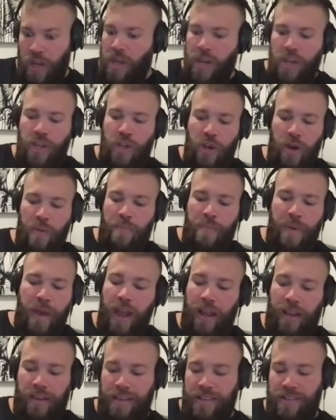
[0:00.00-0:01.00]
your
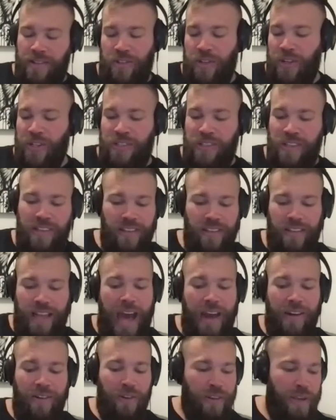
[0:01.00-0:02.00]
pec inserts at the
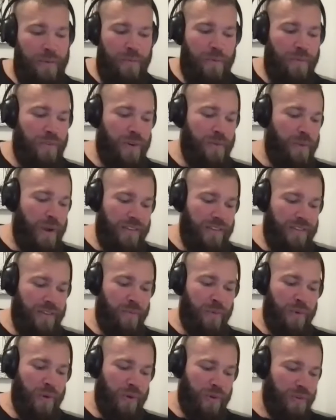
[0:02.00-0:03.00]
lateral lip of your
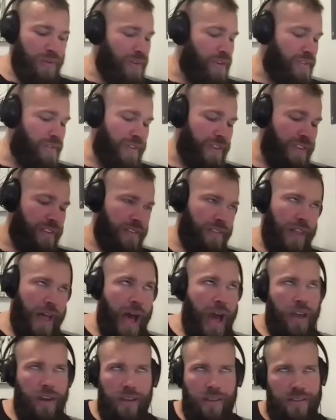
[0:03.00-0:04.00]
bicipital groove and the
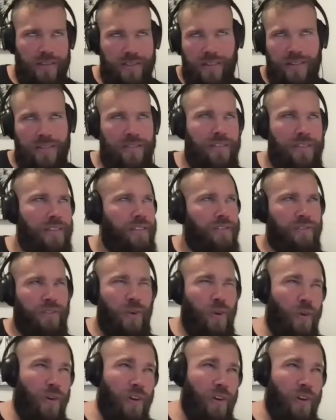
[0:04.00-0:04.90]
lat inserts at the floor